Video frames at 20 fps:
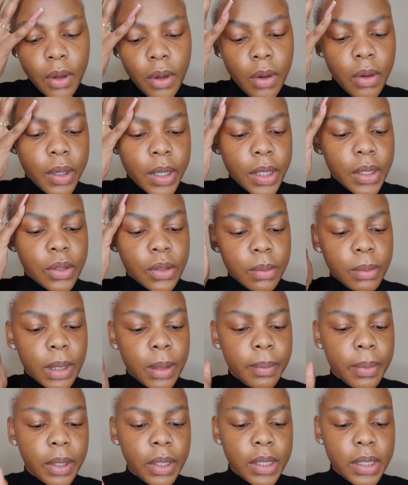Okay, so my
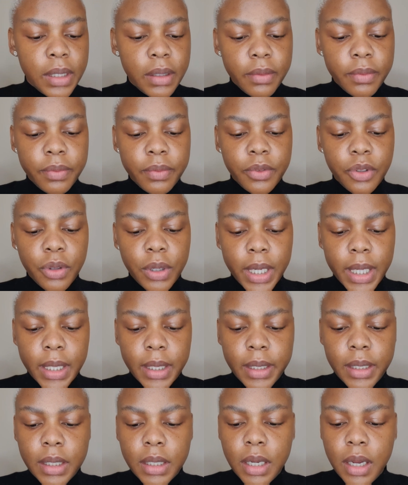brows have
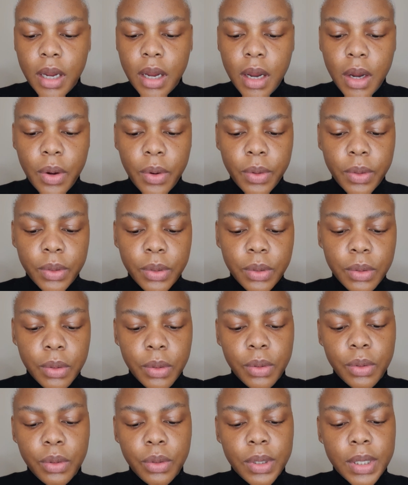dried down.
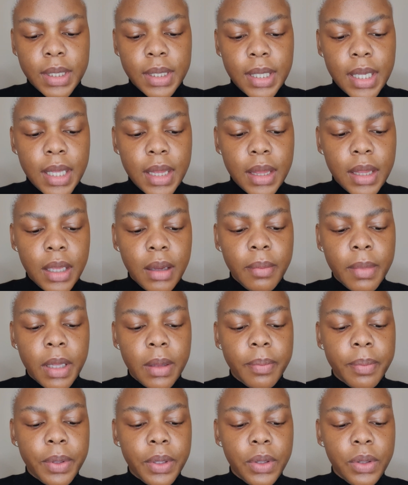So to set them,
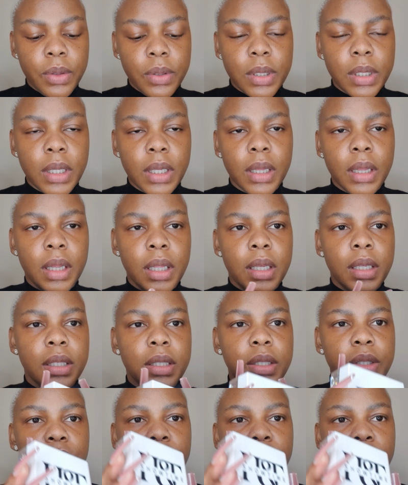I'll be using this